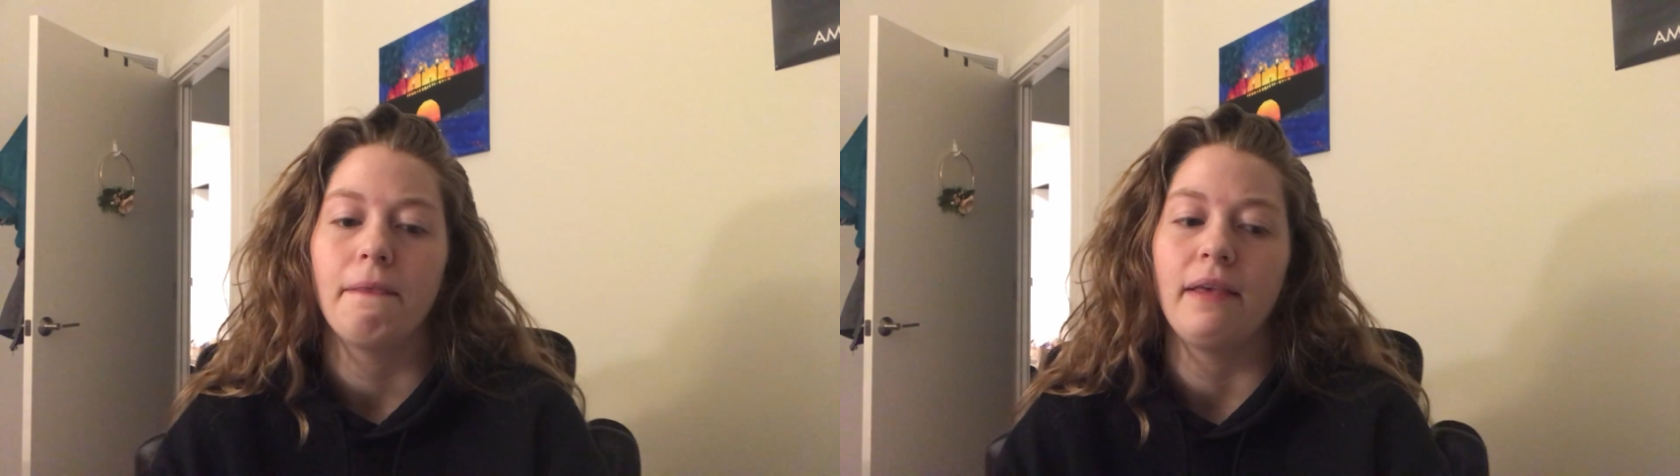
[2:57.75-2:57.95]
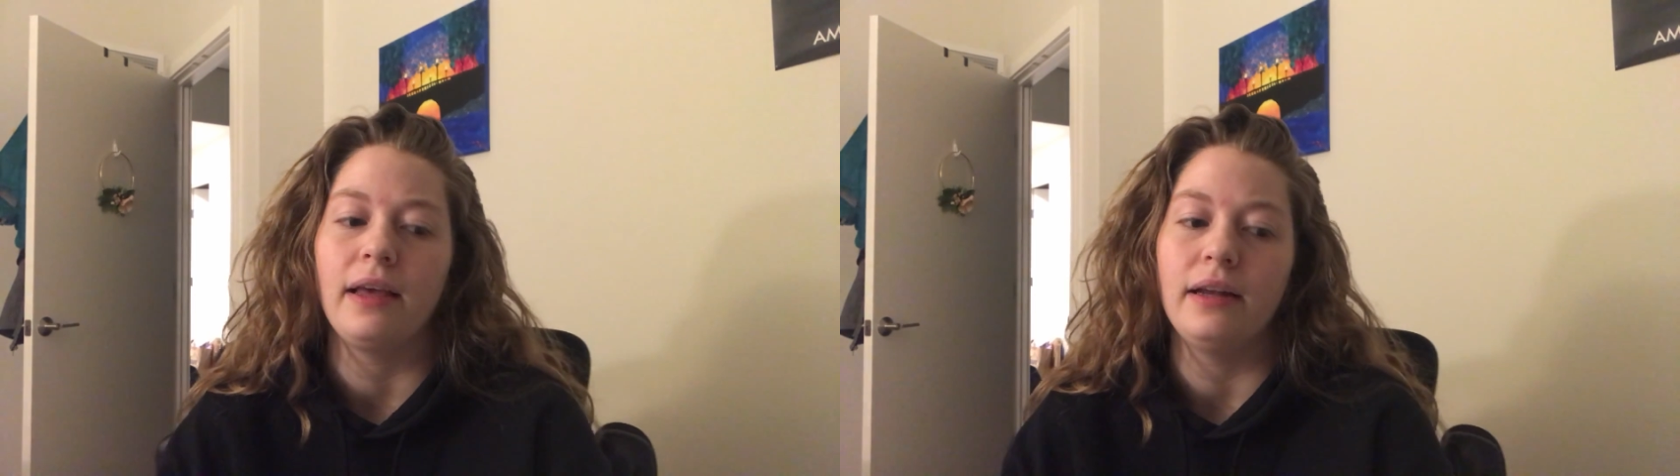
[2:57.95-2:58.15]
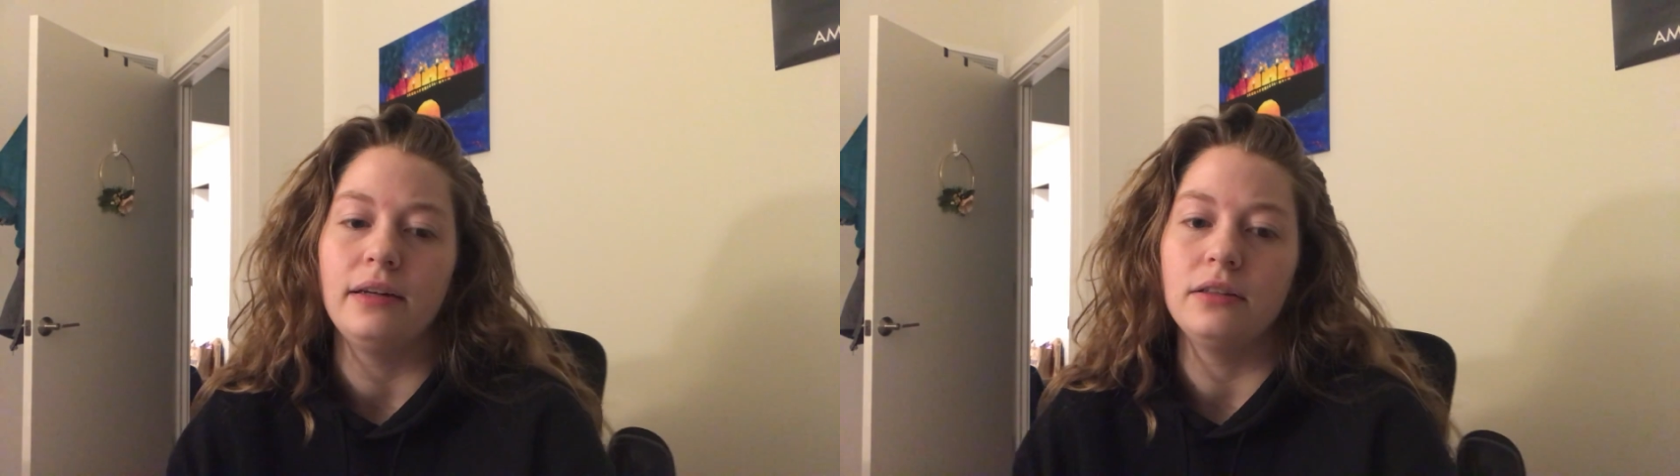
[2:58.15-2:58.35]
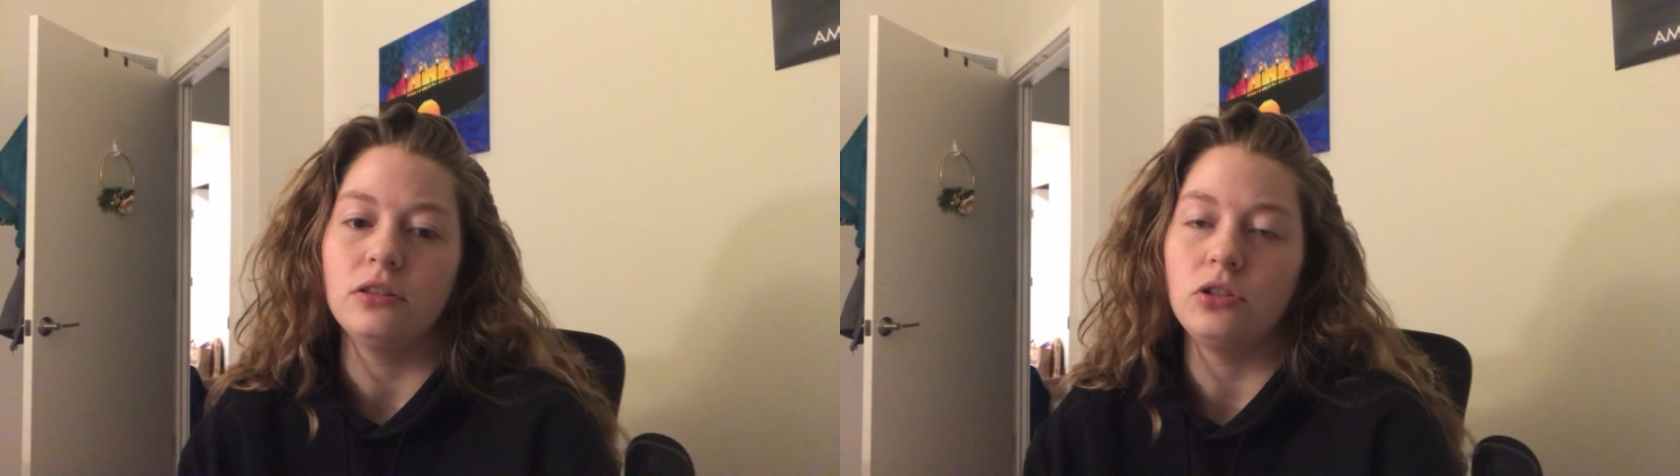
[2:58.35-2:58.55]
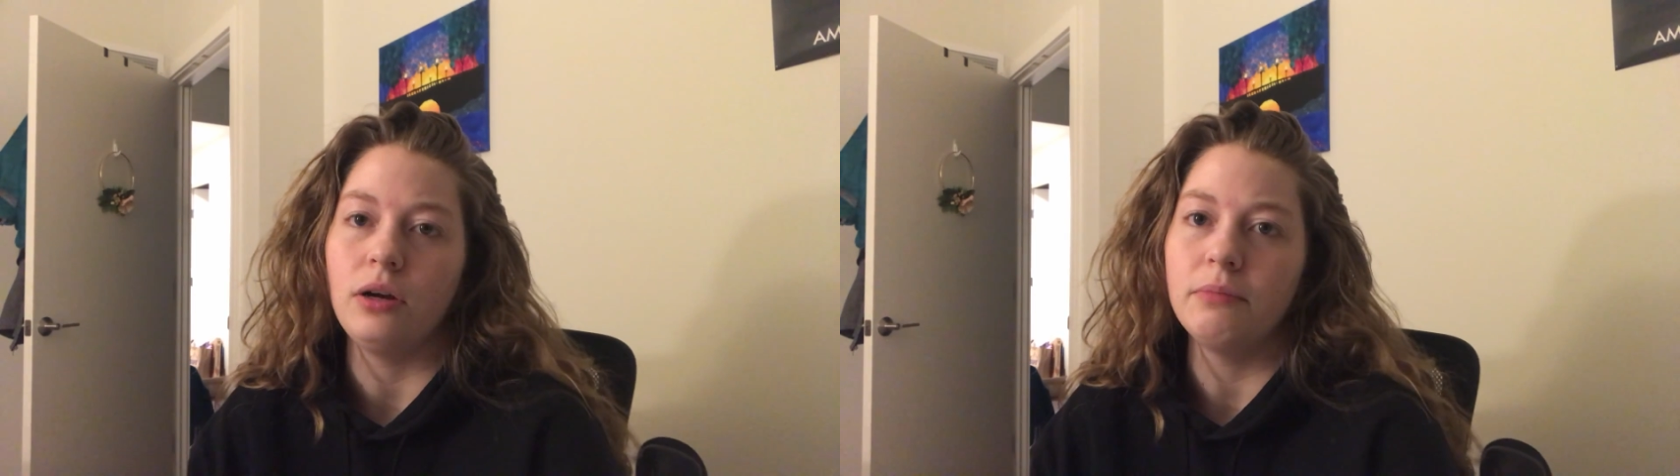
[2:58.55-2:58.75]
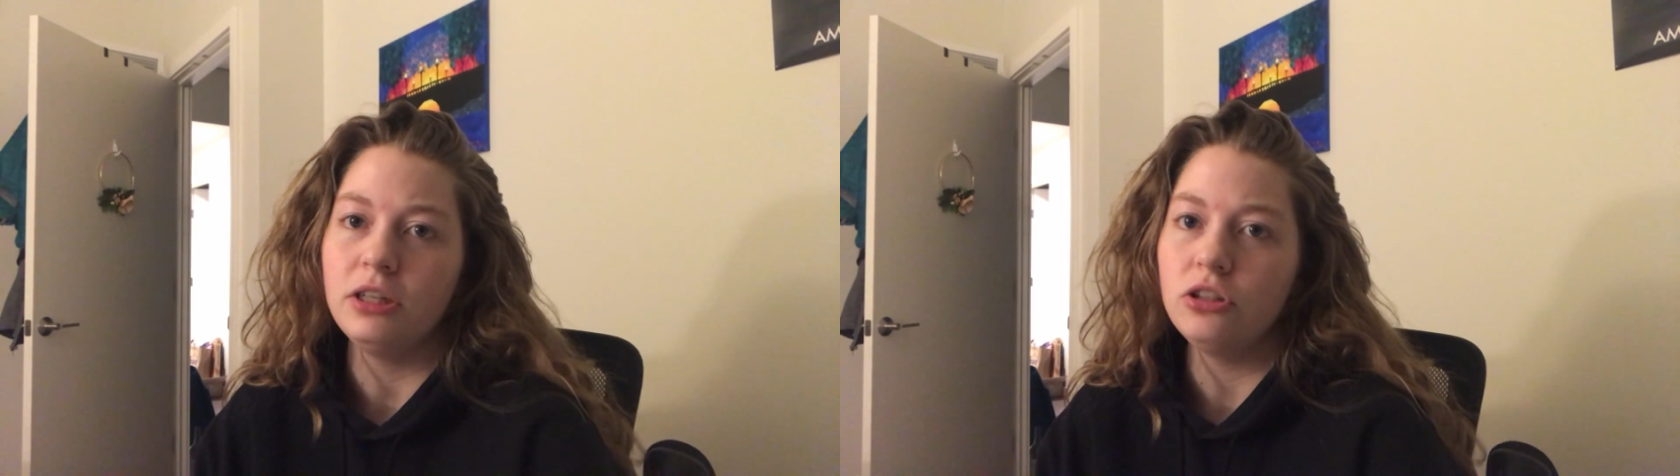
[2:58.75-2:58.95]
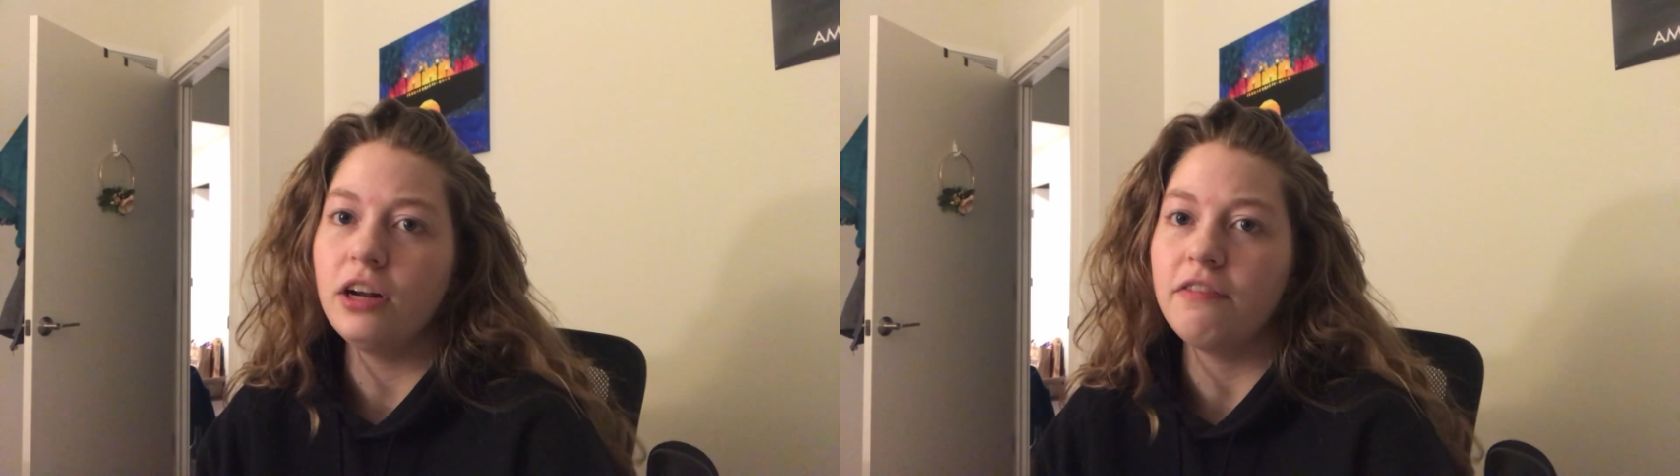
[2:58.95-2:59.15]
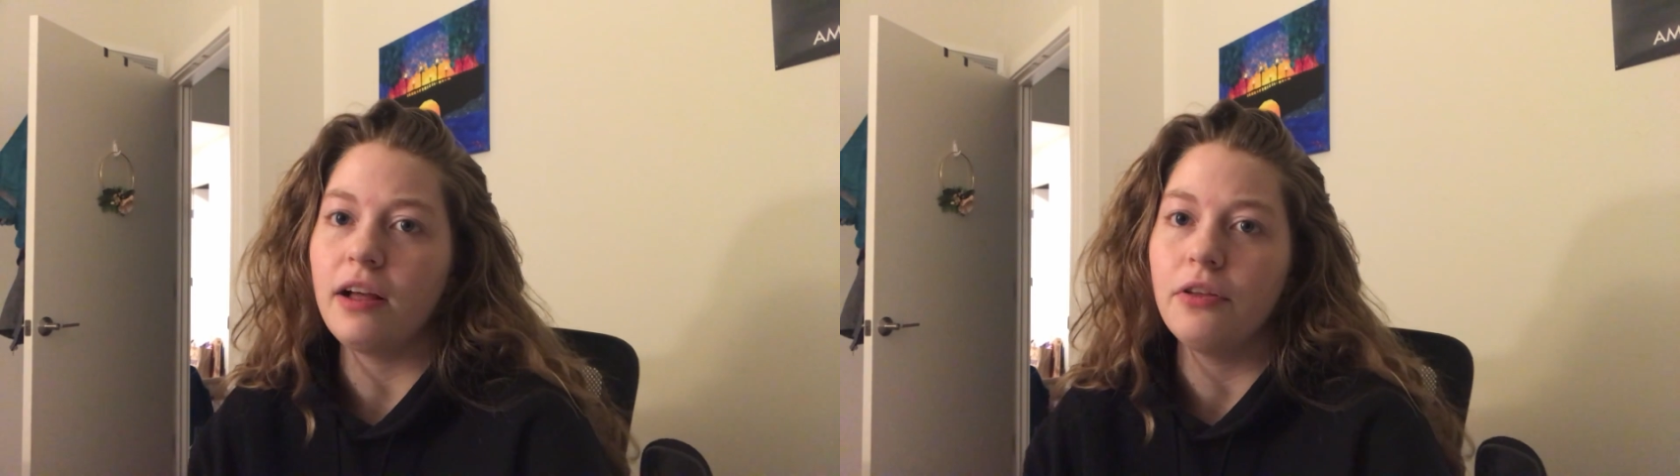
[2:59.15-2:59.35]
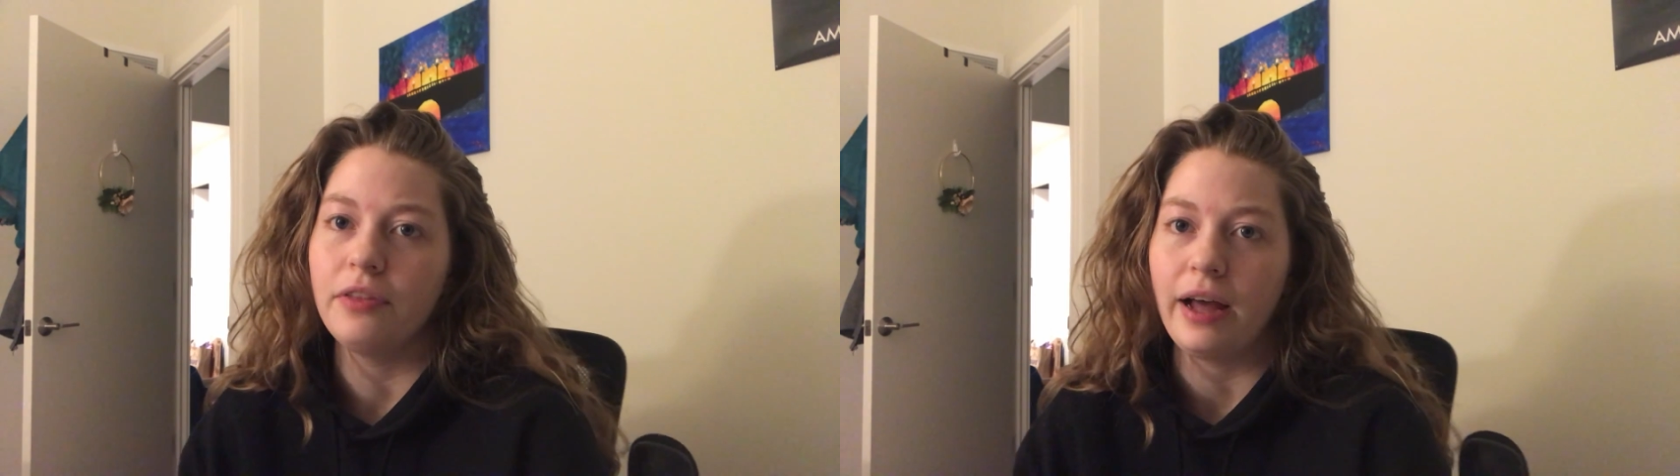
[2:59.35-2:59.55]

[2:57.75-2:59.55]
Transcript: And so I'm going to try to follow